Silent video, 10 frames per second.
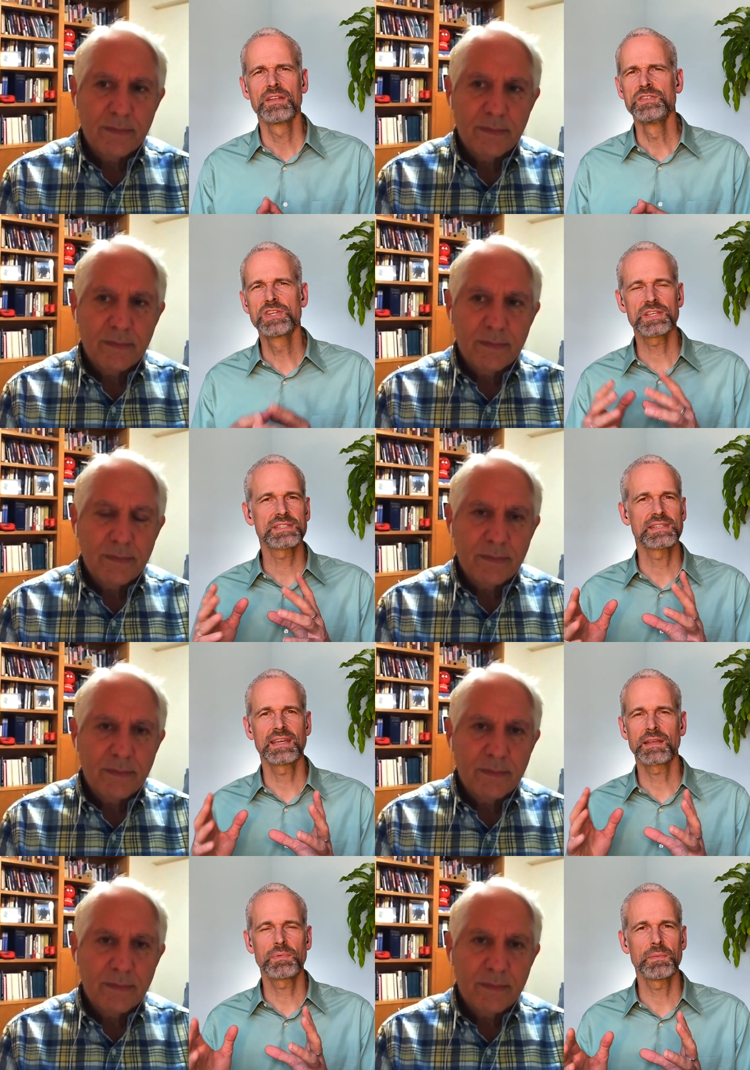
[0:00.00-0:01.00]
Speaker 1: just
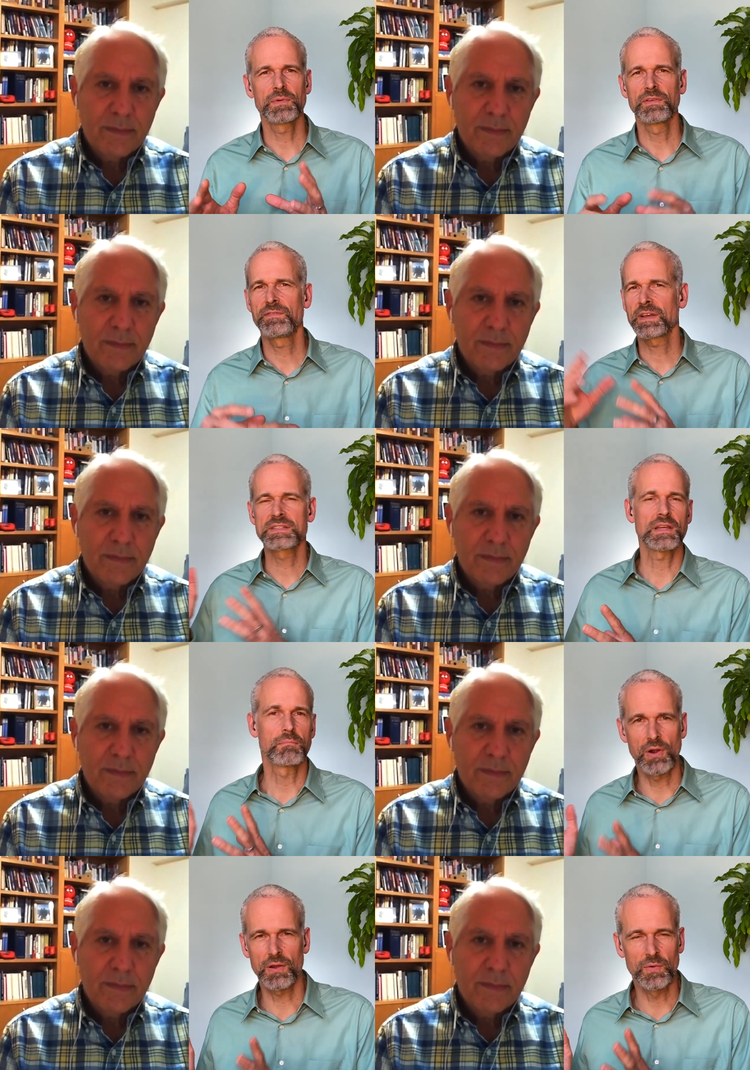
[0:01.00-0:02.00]
getting people to fix their
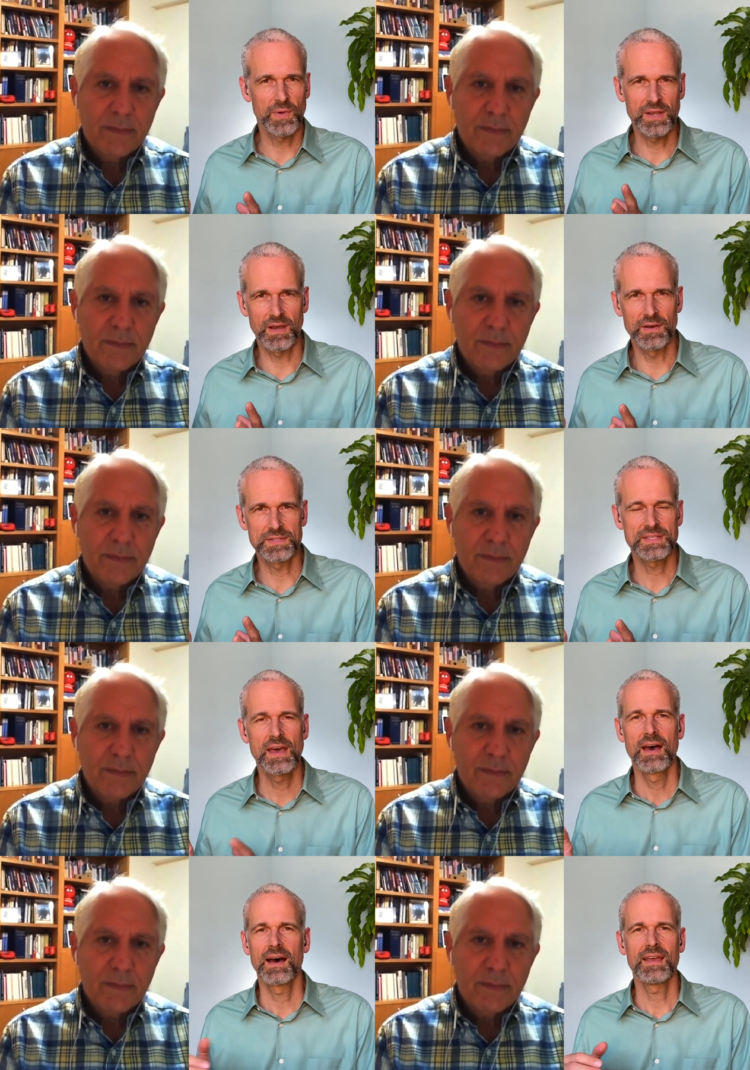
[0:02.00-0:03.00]
broken windows
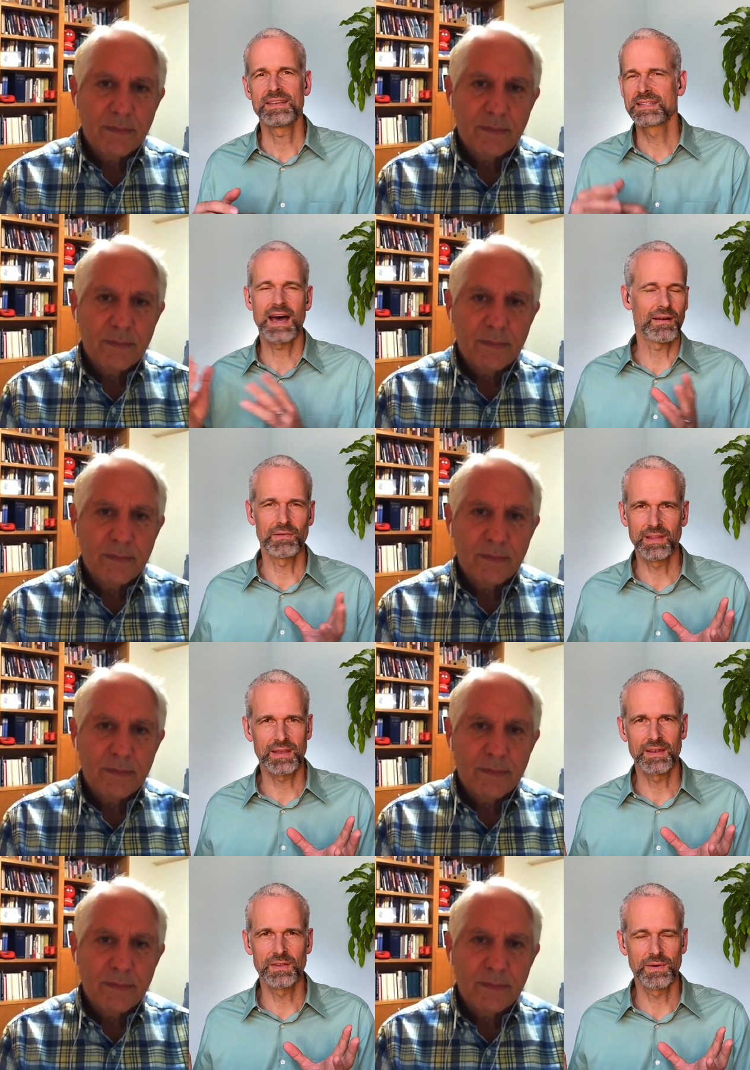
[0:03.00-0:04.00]
is not really
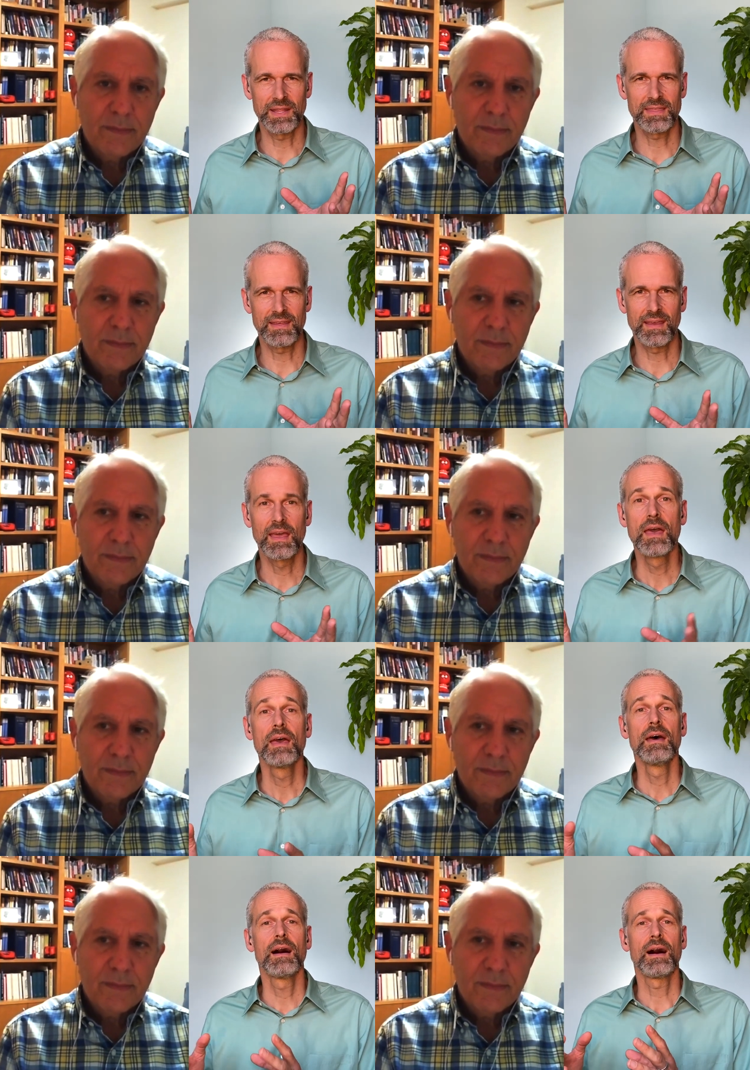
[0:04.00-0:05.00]
going to do anything.
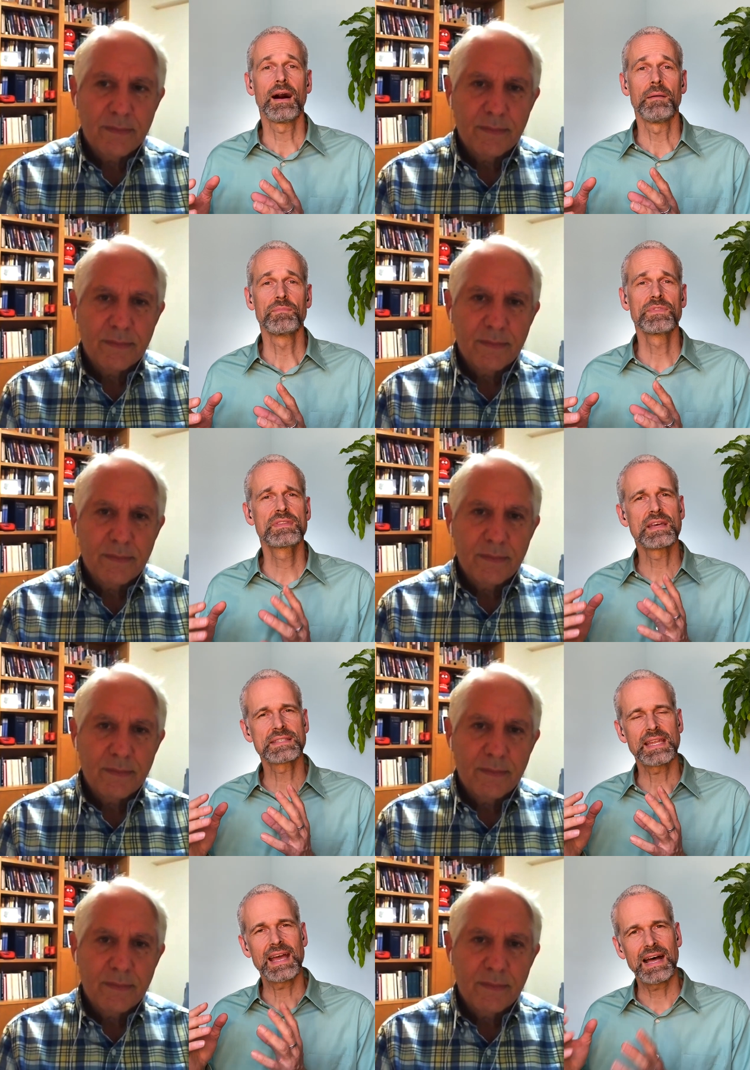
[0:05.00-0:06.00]
Does
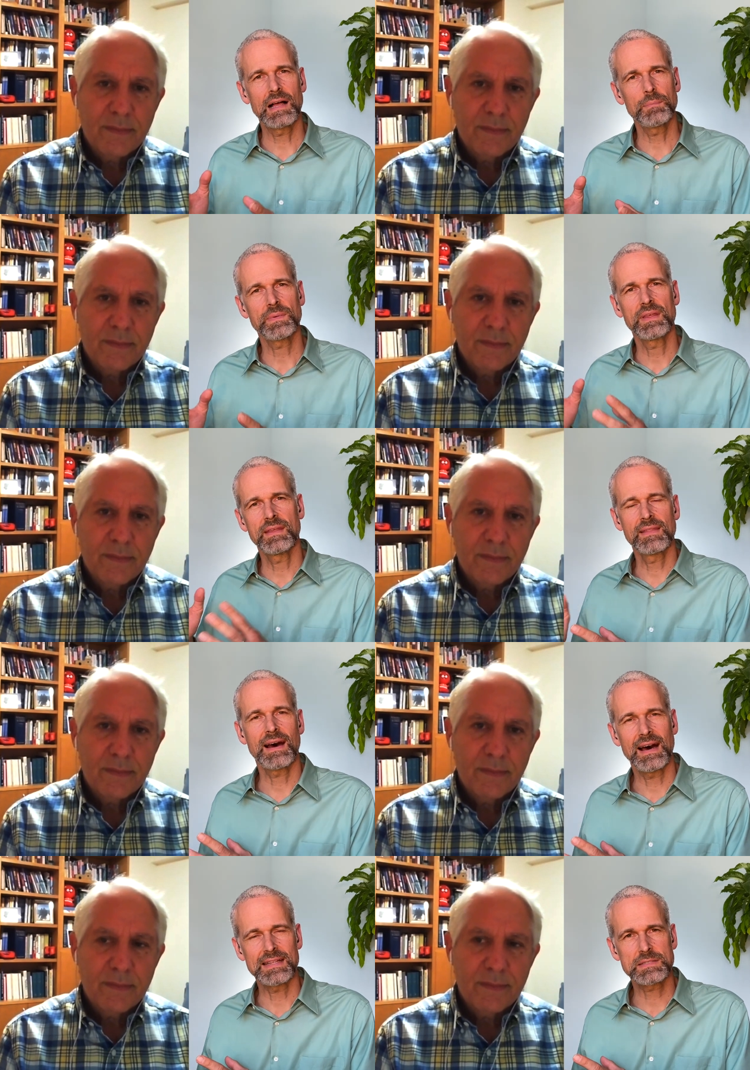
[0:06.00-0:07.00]
it help in the
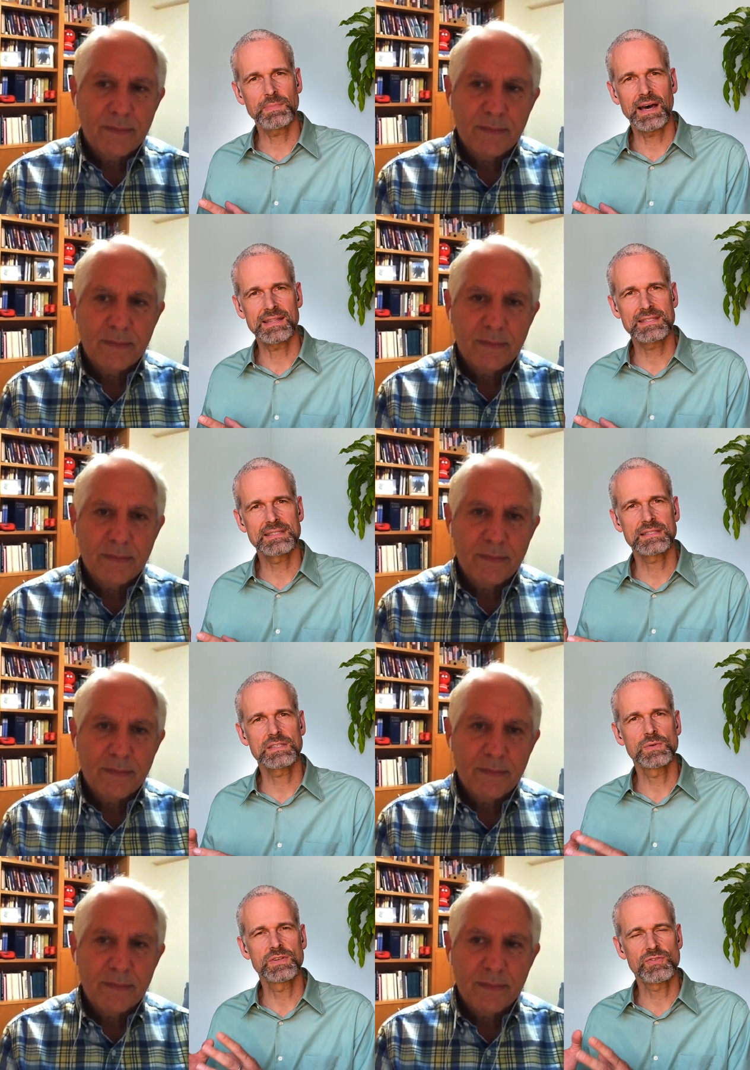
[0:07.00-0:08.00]
hotspots
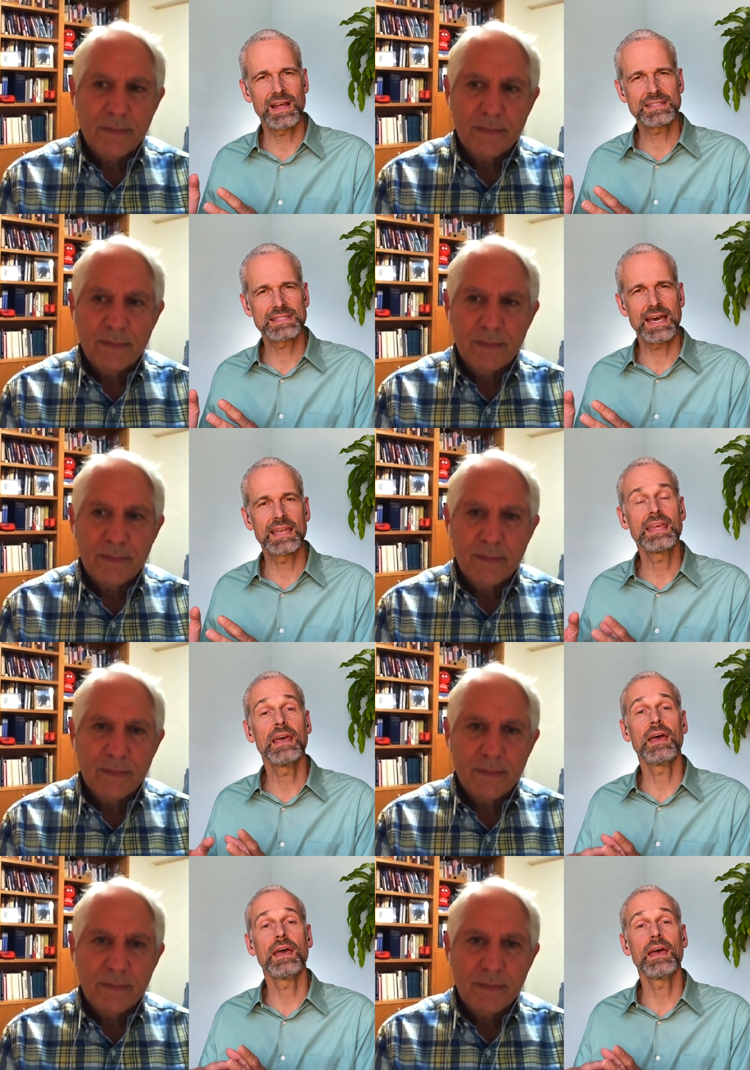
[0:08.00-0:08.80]
to address that